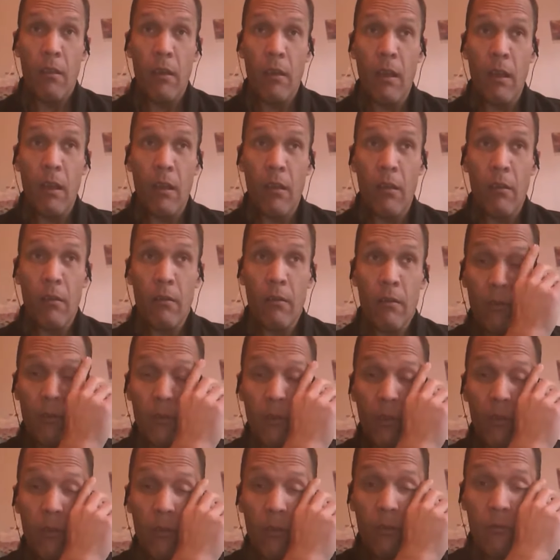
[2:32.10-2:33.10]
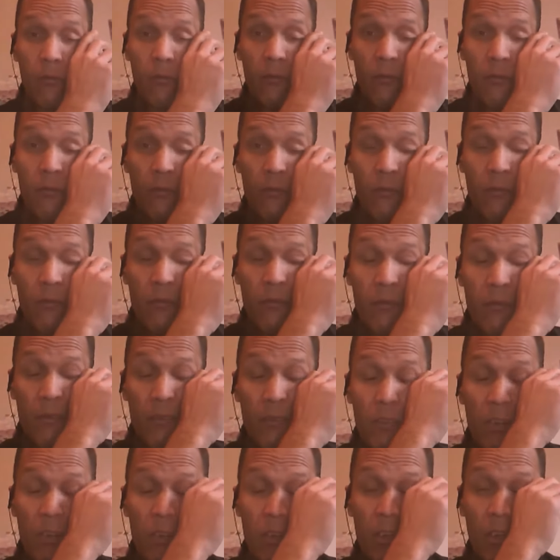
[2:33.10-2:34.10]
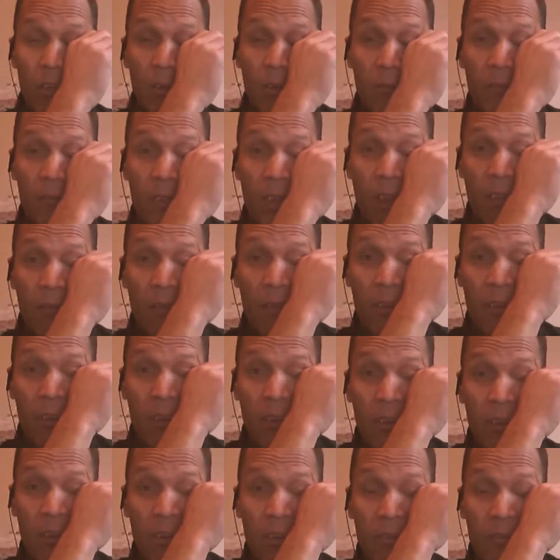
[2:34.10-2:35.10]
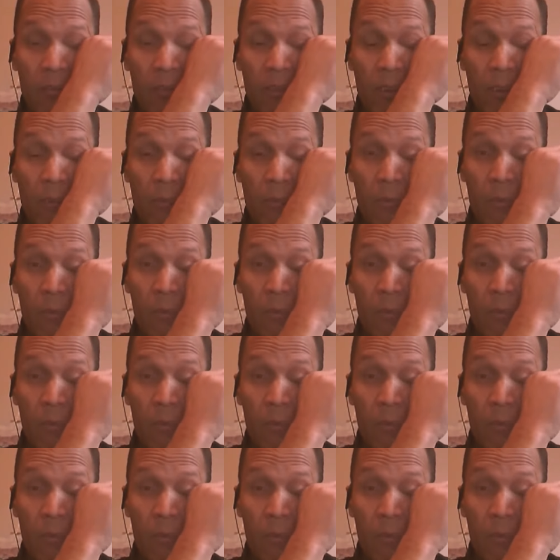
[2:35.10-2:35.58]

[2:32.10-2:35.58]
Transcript: Now, I don't know. Teams have a history of